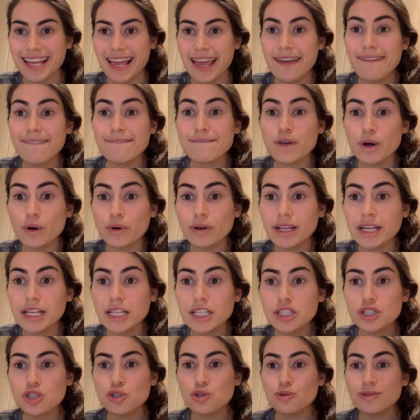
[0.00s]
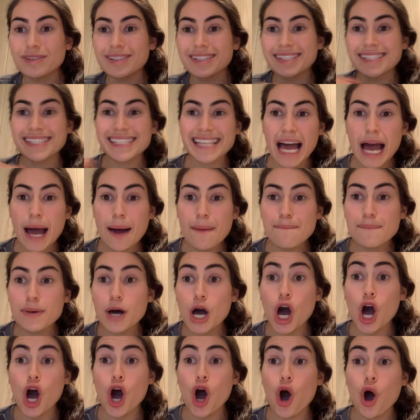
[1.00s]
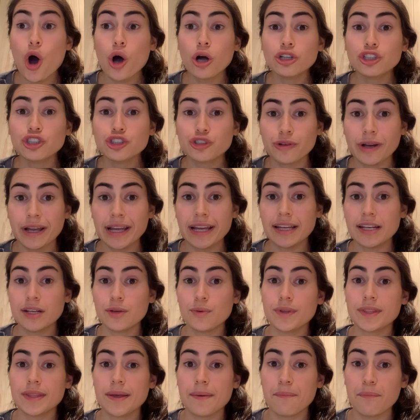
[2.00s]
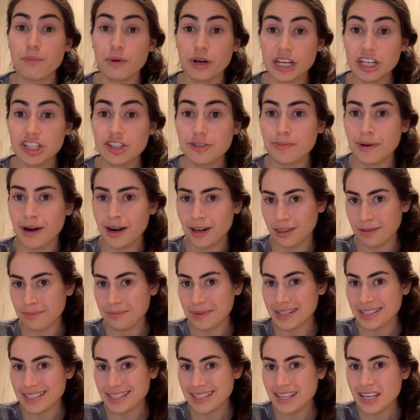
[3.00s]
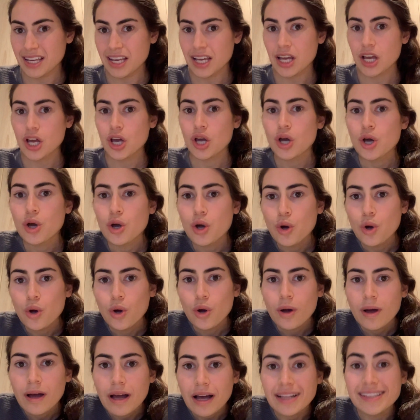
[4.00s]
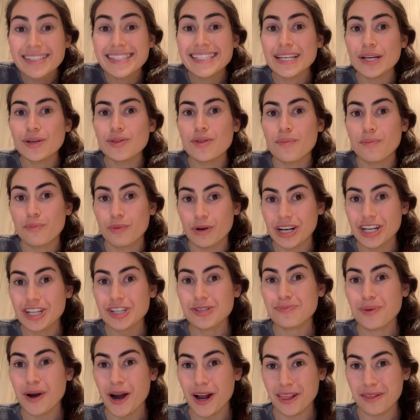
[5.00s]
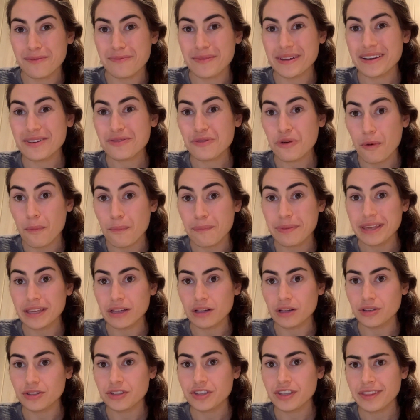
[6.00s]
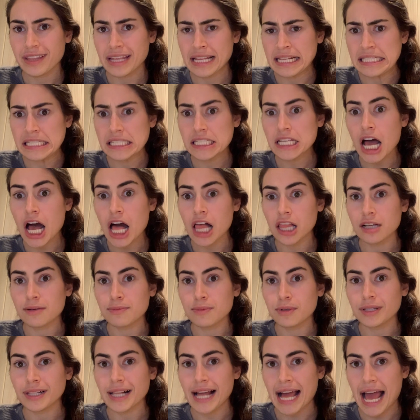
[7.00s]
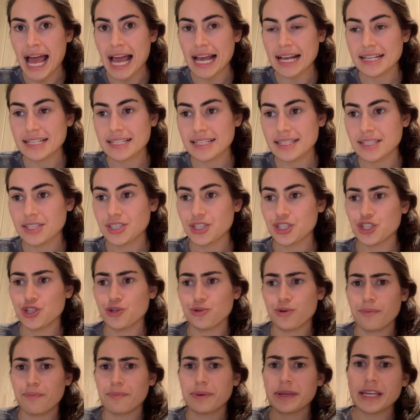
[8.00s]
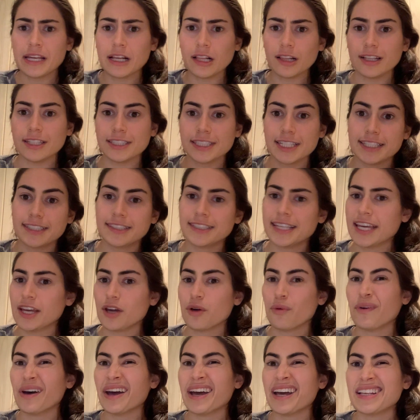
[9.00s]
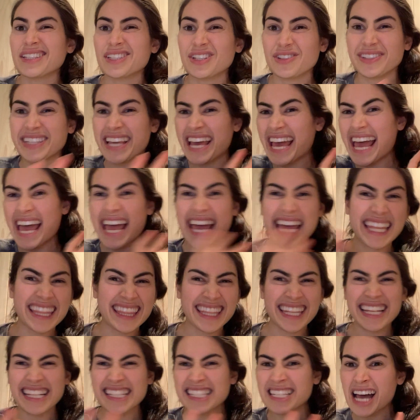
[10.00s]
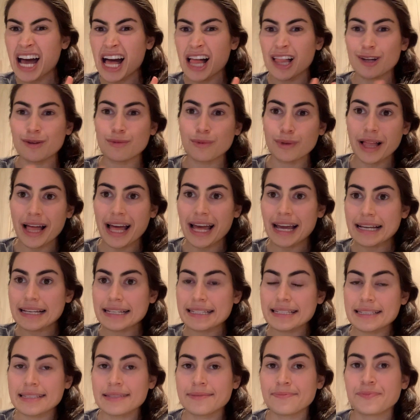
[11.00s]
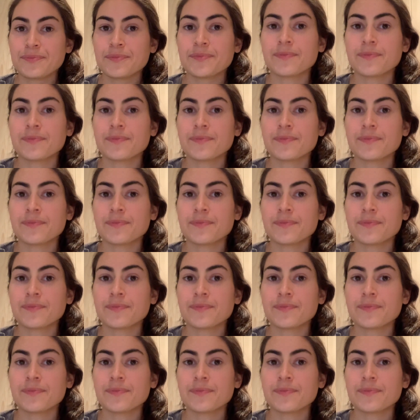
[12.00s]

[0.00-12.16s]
It voted to stop all trade with the British Parliament until the British Parliament repealed the Intolerable Acts. To repeal is to take away, so to end the Intolerable Acts.